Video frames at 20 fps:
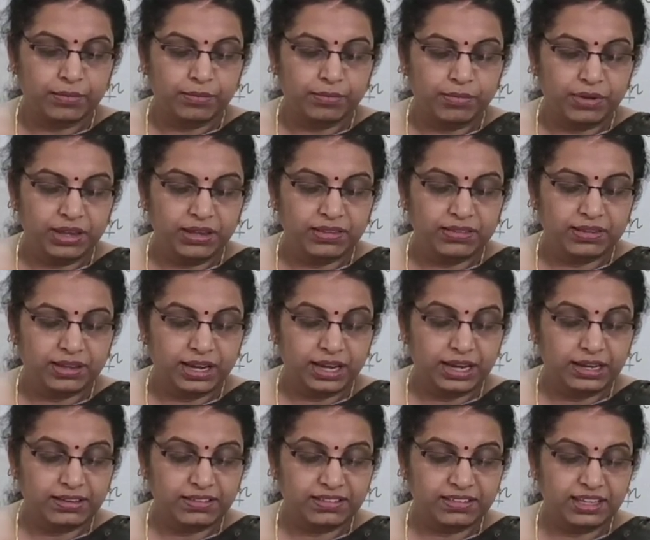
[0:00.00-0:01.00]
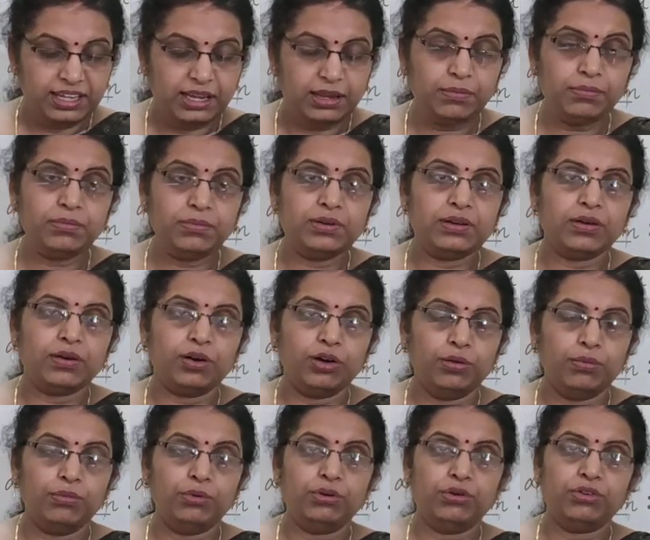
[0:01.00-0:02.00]
Means it seemed
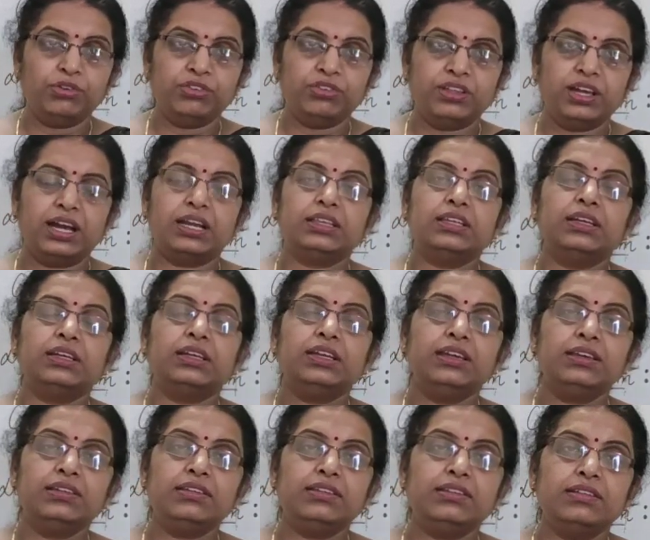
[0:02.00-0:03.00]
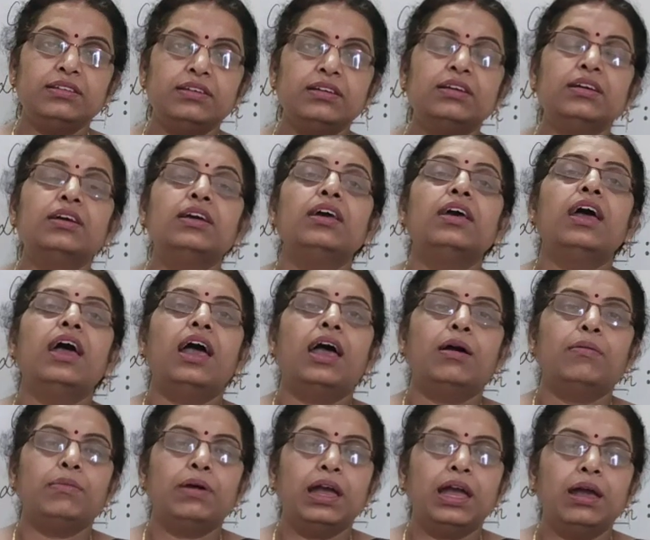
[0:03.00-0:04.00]
almost that the teacher
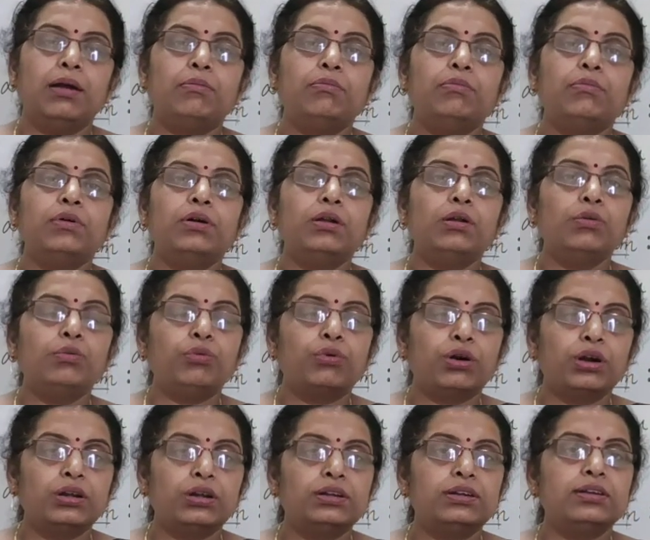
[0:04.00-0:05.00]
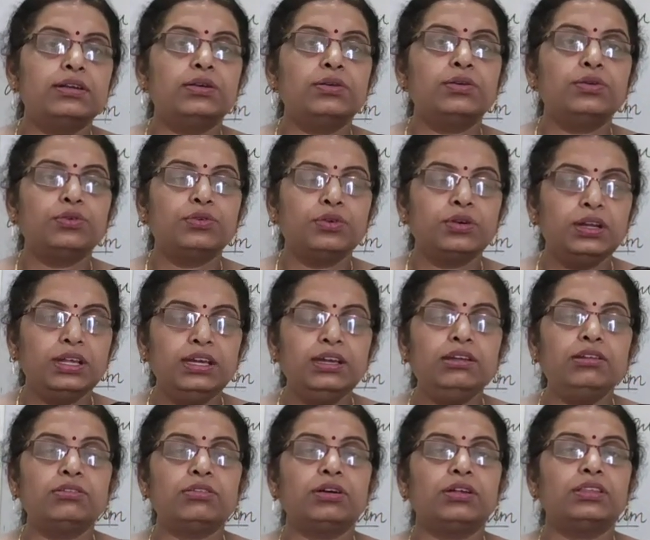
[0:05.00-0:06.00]
and Hammer wanted to
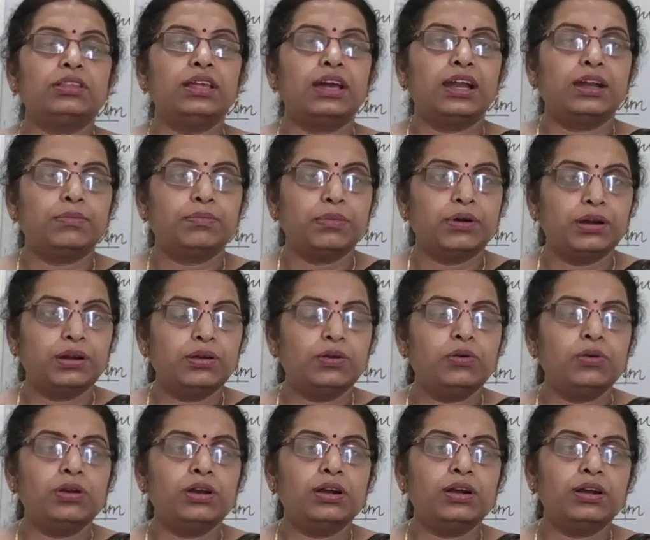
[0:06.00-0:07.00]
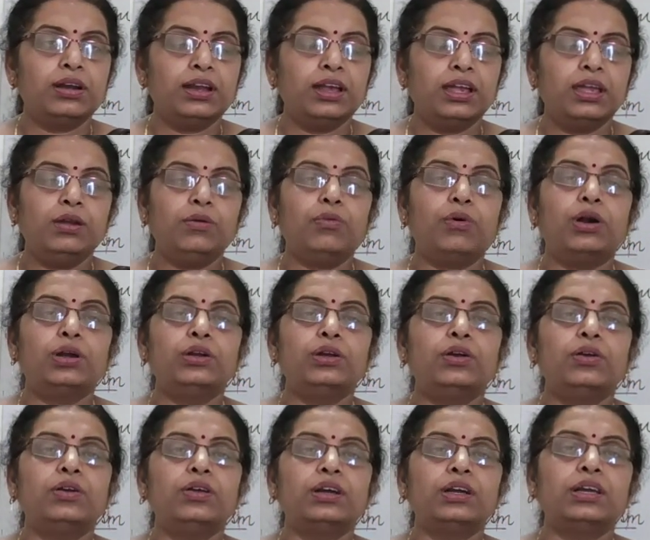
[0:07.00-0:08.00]
teach on that particular day. He
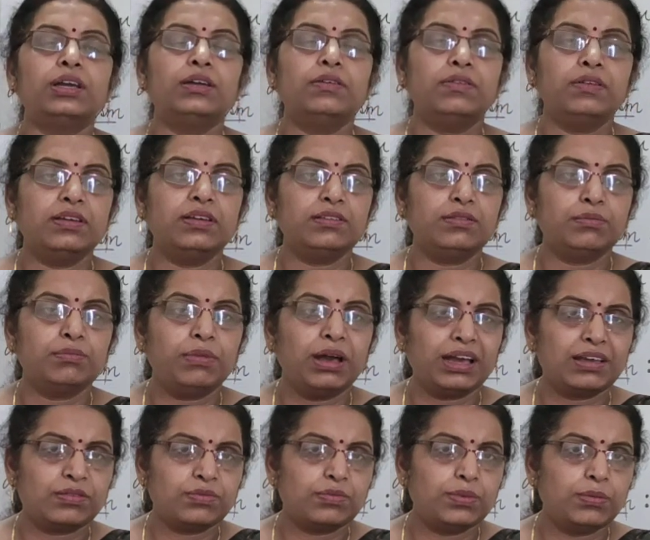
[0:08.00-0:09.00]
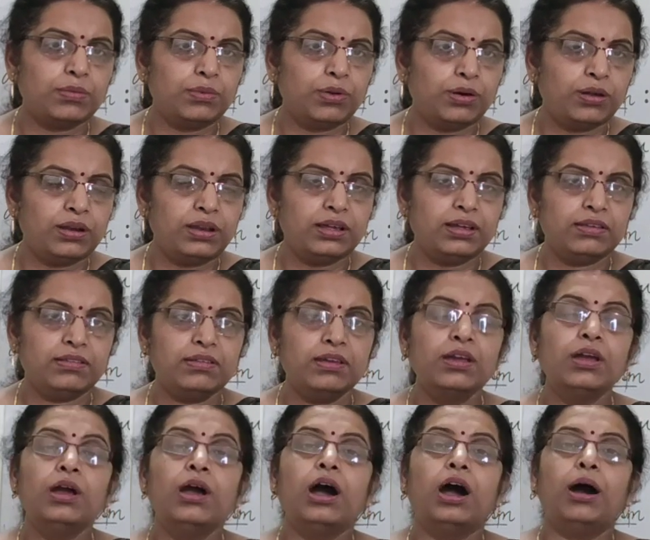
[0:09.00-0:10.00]
wanted to give his maximum knowledge
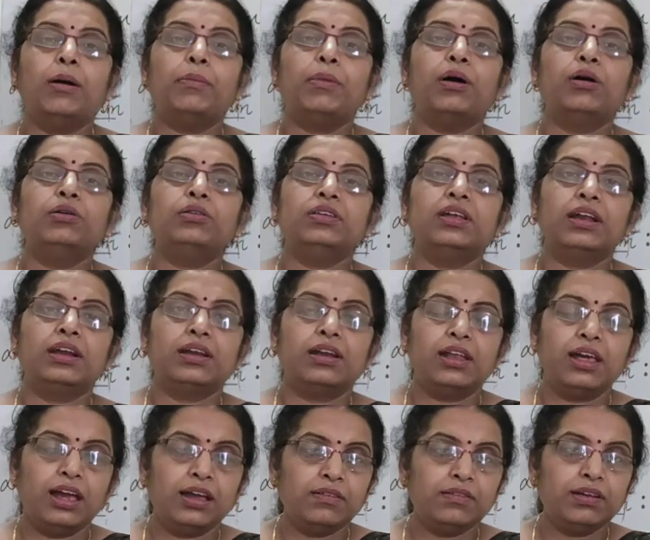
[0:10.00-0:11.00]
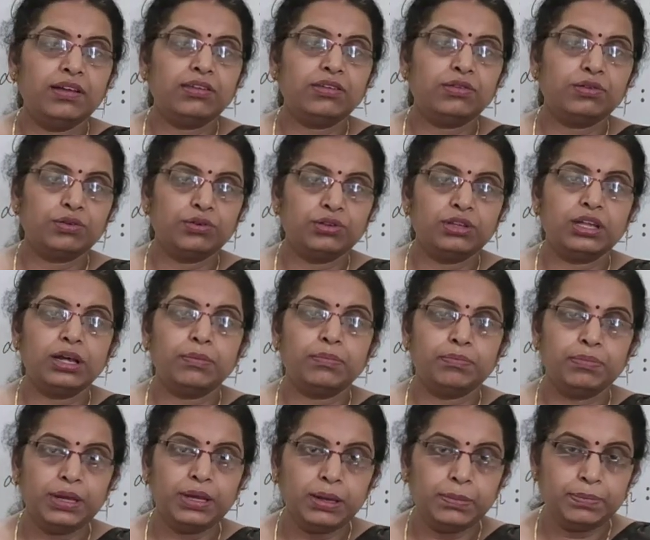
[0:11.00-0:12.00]
about that language to
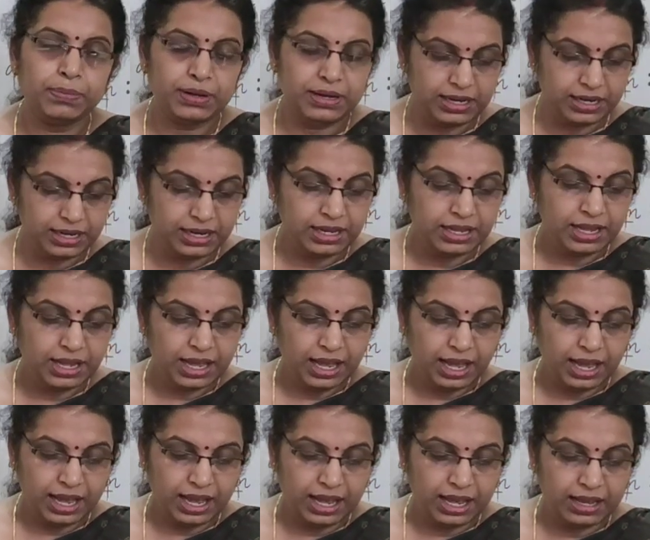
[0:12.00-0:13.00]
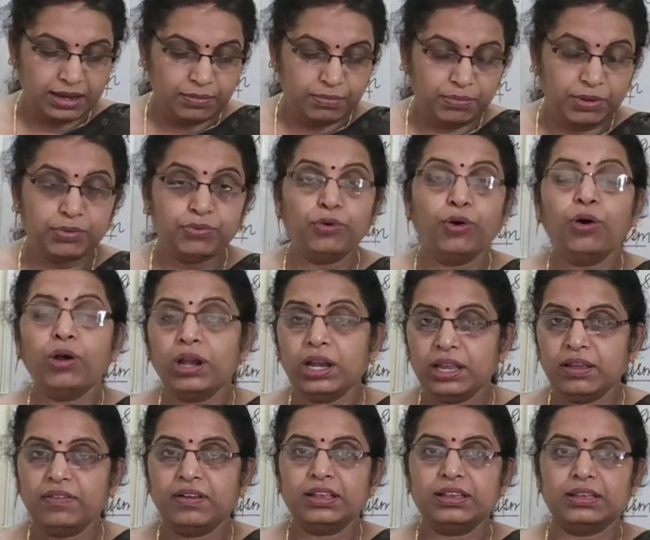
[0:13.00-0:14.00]
the people, and before
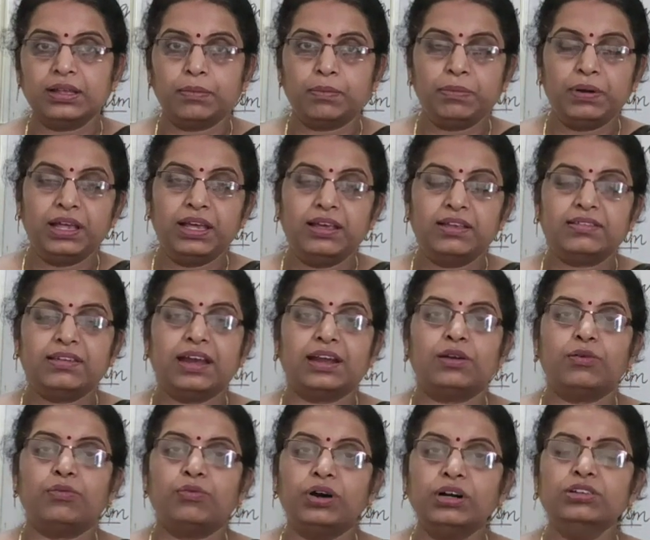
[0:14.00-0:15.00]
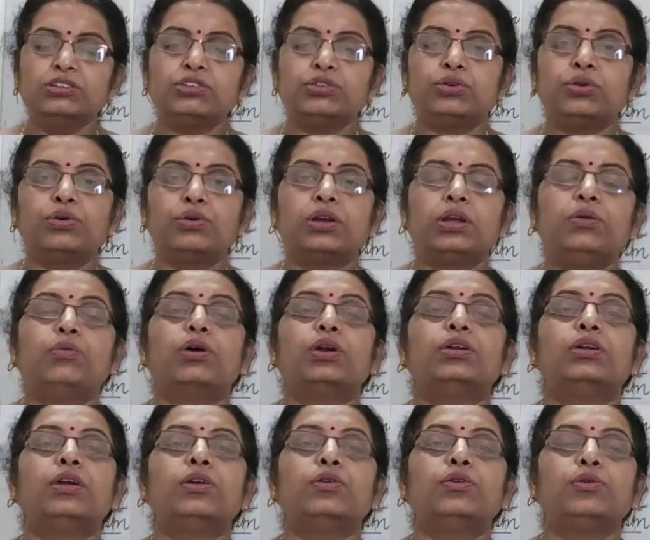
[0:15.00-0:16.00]
leaving the place at one stroke he
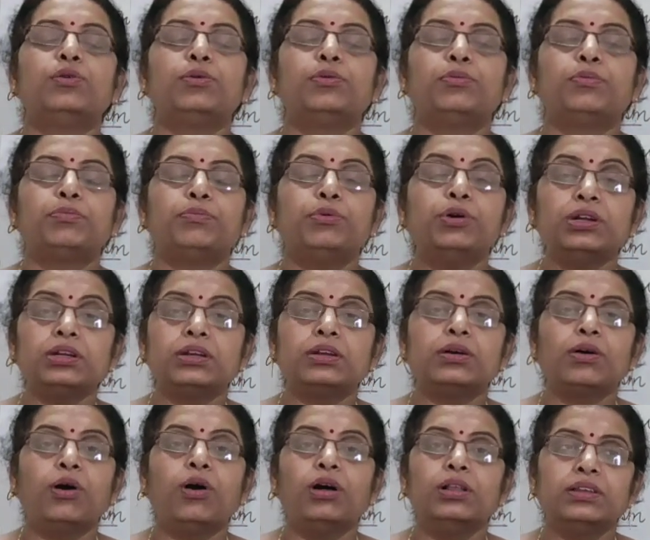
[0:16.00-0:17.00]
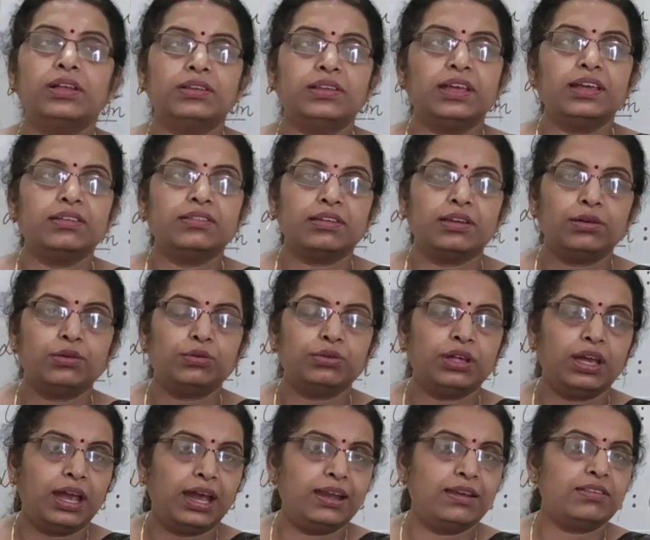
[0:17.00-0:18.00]
wanted to put all the things into
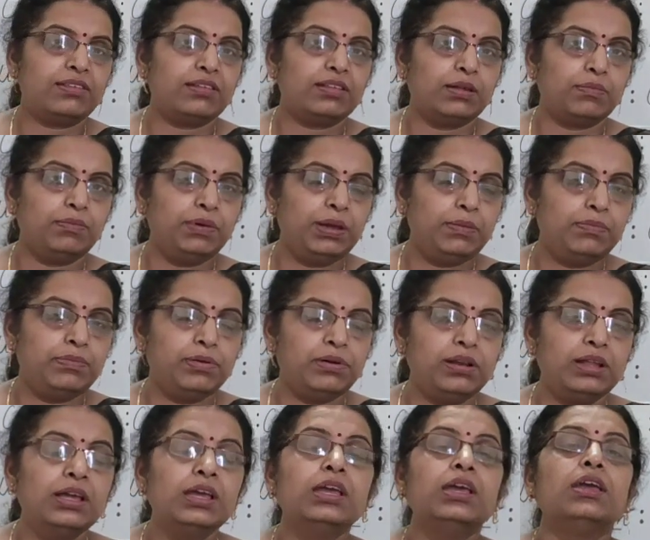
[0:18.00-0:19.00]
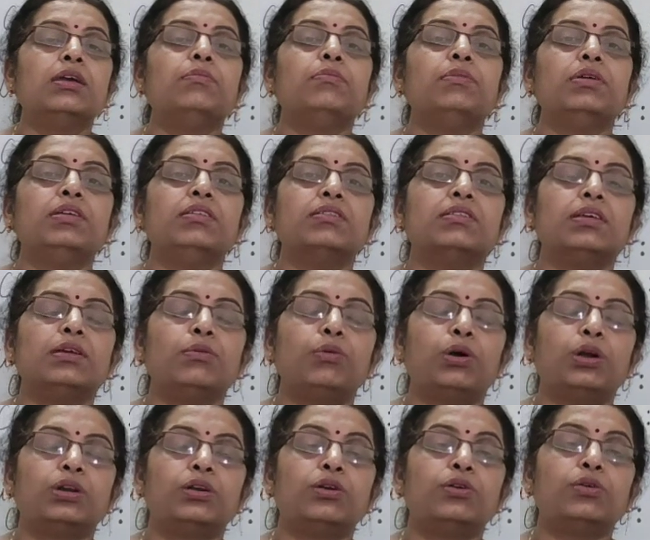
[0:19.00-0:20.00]
the heads of the people. Means he
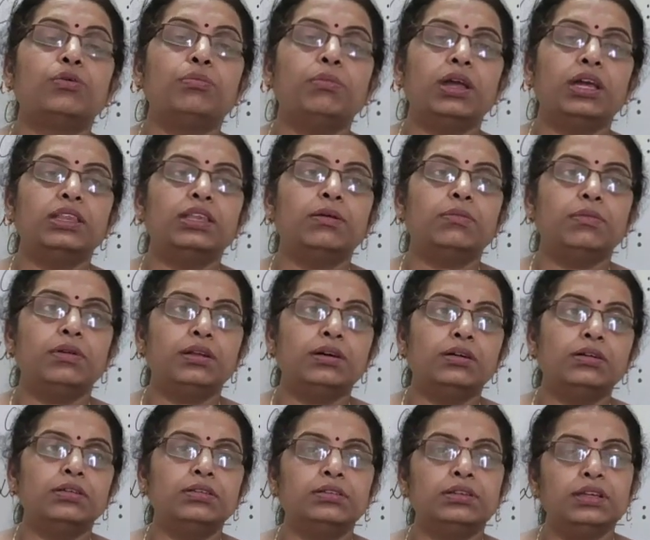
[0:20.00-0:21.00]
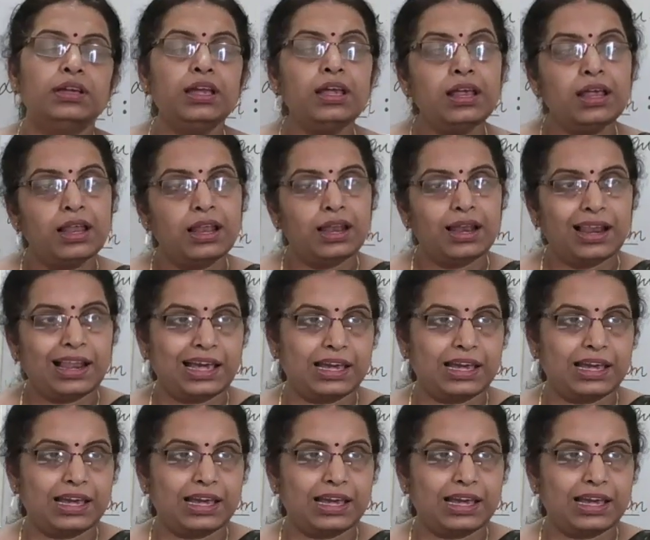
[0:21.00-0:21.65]
wanted to make them know the